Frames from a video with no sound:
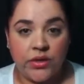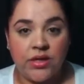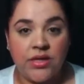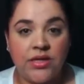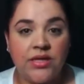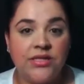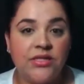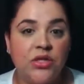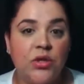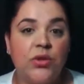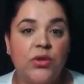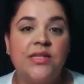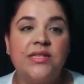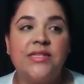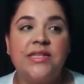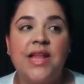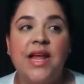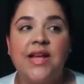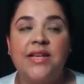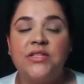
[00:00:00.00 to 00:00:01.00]
So this
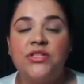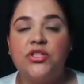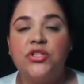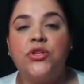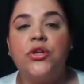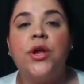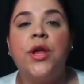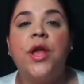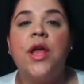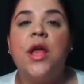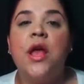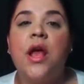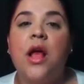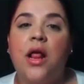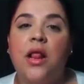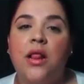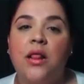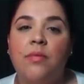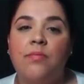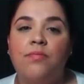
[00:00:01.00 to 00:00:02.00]
lasts her
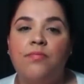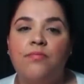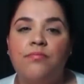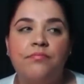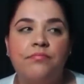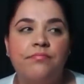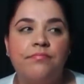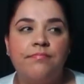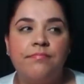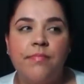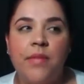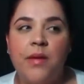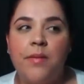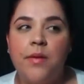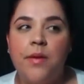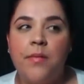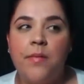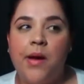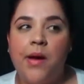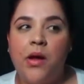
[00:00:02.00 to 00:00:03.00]

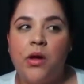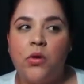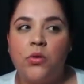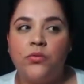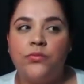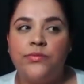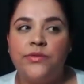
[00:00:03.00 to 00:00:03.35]
maybe about